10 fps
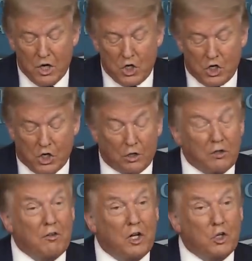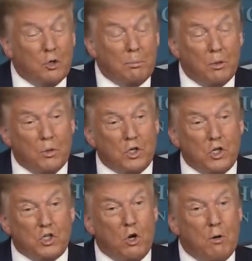shield the vulnerable, which
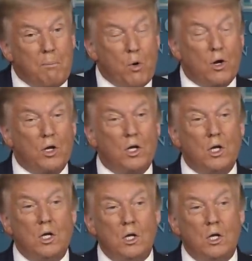is so important.